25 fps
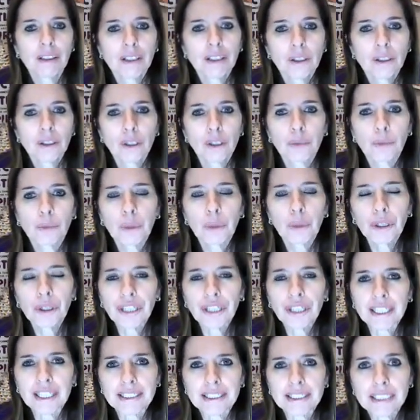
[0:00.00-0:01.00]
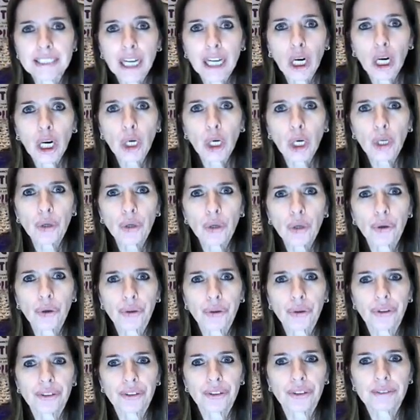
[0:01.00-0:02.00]
The word is
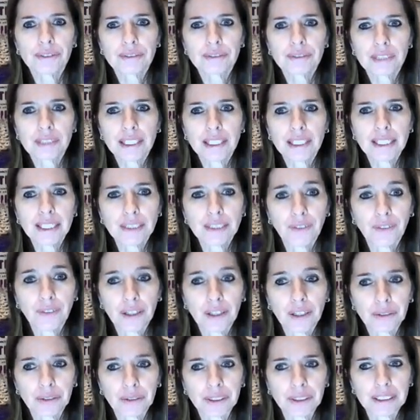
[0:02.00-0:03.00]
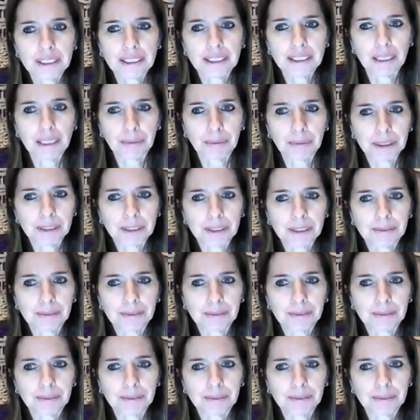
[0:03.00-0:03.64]
heard. Let's follow the steps.